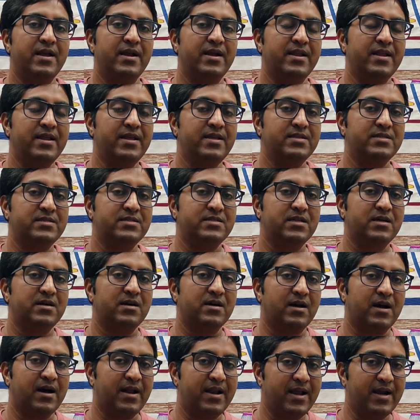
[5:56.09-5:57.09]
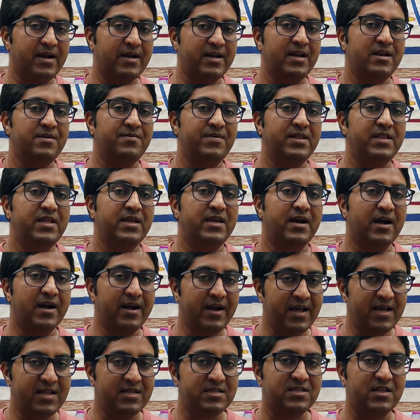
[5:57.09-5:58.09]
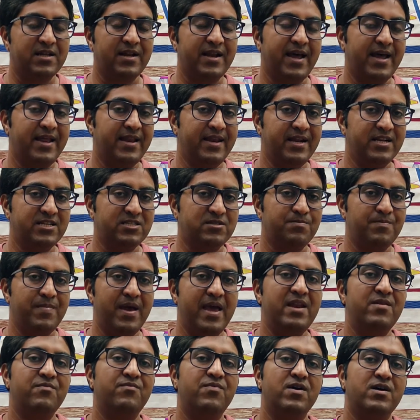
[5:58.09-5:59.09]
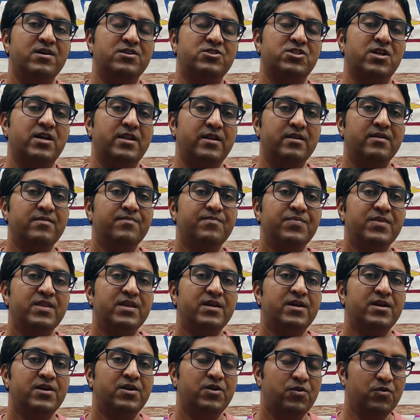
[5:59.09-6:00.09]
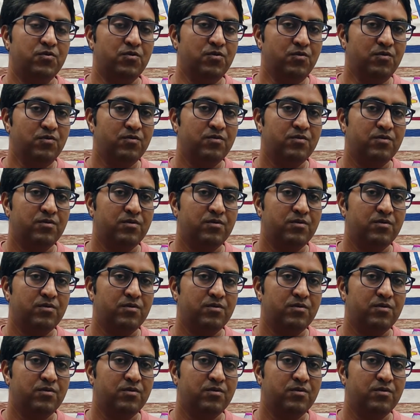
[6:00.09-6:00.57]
it is connected with the condenser, and its main function to